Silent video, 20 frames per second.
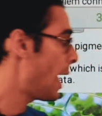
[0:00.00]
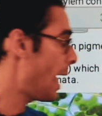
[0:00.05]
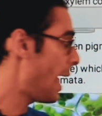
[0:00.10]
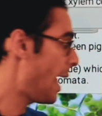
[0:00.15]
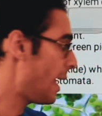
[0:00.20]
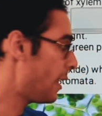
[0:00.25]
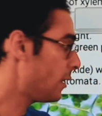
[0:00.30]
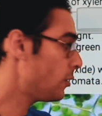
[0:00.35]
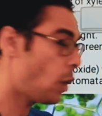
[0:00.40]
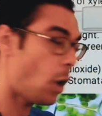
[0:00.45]

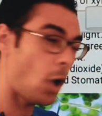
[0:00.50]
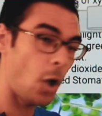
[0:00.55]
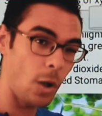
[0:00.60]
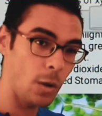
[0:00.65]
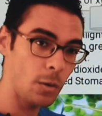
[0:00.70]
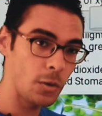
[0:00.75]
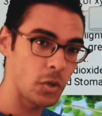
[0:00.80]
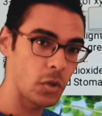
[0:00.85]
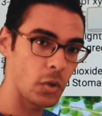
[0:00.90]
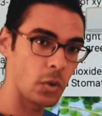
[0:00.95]
and
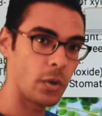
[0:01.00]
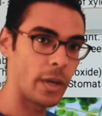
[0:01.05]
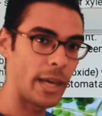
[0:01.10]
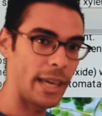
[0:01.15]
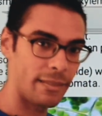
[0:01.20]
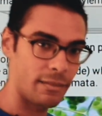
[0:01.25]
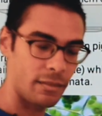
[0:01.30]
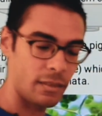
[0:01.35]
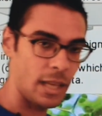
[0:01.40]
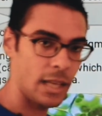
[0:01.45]
also
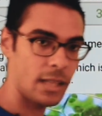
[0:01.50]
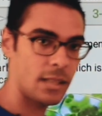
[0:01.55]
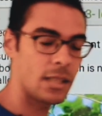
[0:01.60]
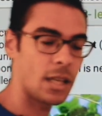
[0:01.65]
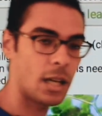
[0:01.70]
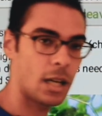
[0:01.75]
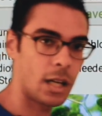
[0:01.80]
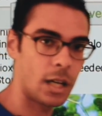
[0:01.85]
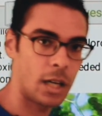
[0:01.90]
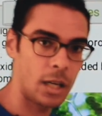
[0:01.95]
it takes
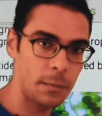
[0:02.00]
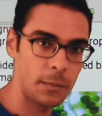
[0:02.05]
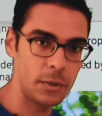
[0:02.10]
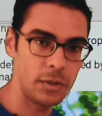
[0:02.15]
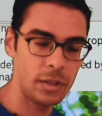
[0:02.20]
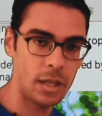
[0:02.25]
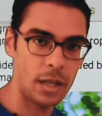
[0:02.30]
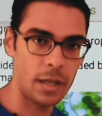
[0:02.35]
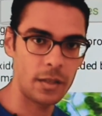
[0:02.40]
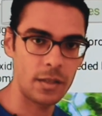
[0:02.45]
the
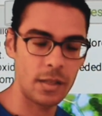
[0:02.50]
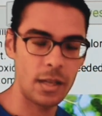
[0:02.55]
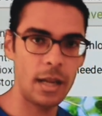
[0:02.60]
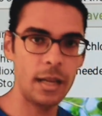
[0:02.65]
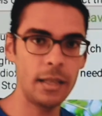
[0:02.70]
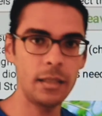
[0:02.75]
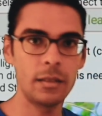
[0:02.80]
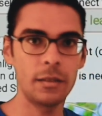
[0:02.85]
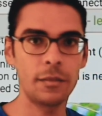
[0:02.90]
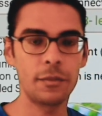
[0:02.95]
carbon
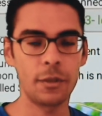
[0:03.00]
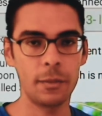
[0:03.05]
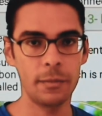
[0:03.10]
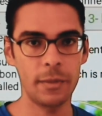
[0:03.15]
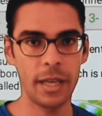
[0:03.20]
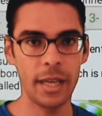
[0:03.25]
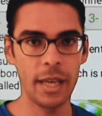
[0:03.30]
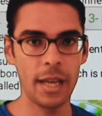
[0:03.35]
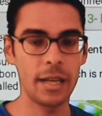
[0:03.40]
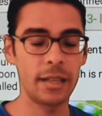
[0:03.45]
dioxide from
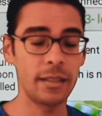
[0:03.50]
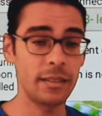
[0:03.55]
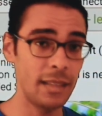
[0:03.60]
the air.